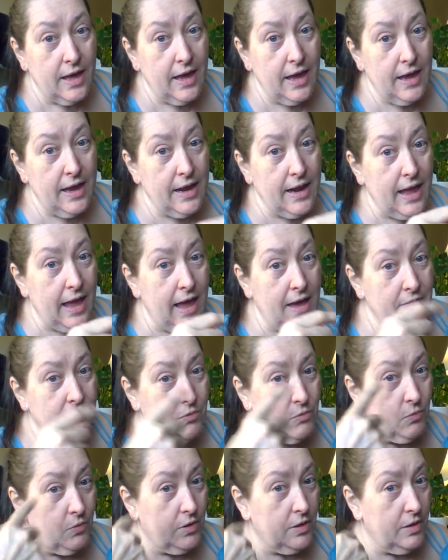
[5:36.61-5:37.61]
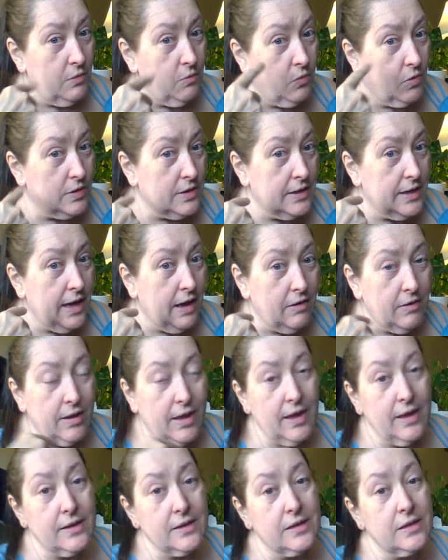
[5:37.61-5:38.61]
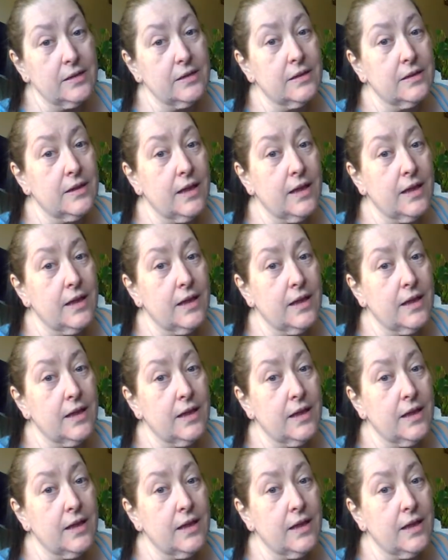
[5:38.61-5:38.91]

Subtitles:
and I haven't really worked it out yet.